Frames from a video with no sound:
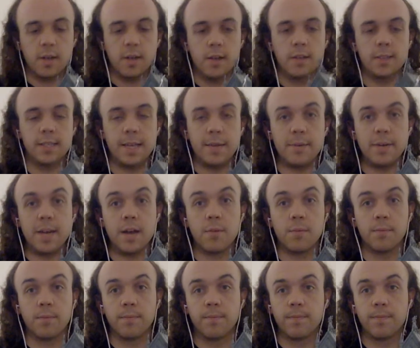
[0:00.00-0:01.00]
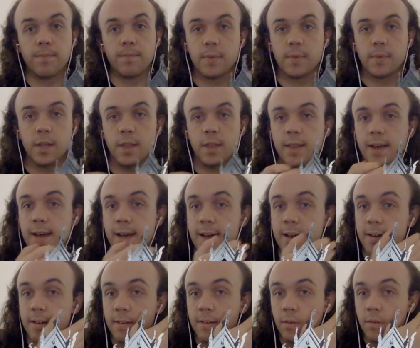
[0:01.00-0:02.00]
So there we go.
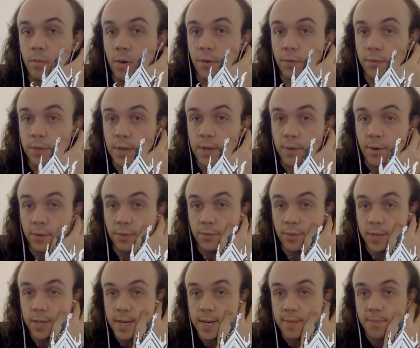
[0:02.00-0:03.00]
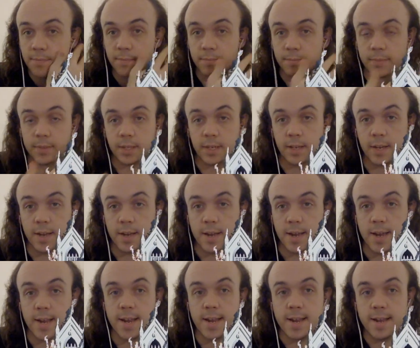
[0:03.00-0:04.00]
That, roughly,
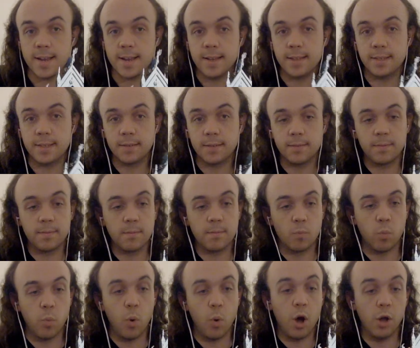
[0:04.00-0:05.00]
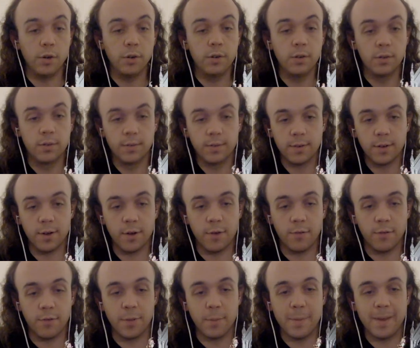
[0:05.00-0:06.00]
is one
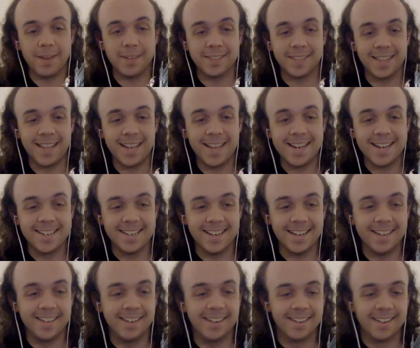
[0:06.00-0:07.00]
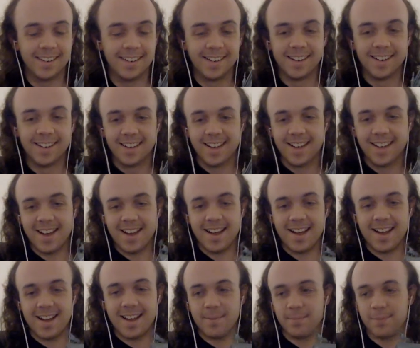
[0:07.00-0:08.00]
of the mausolea done.
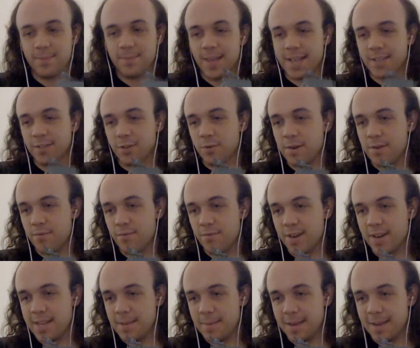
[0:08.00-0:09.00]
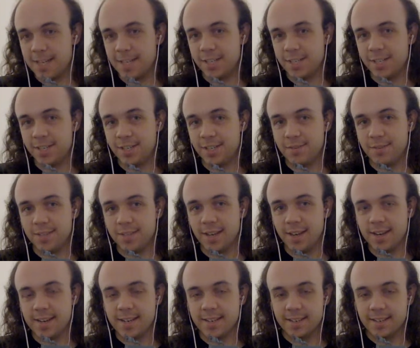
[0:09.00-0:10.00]
That's all we've really managed to do
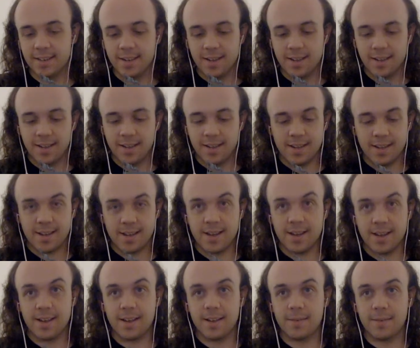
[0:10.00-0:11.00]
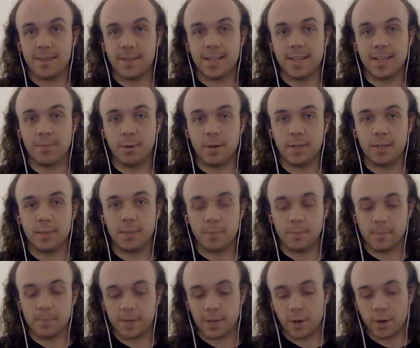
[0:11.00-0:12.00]
tonight. At this point, it's
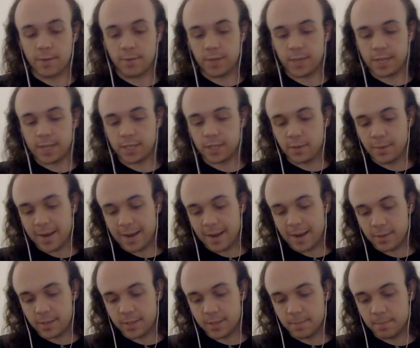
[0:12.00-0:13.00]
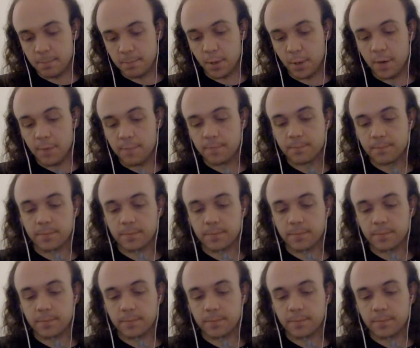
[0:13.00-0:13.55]
been going for like 2 hours, but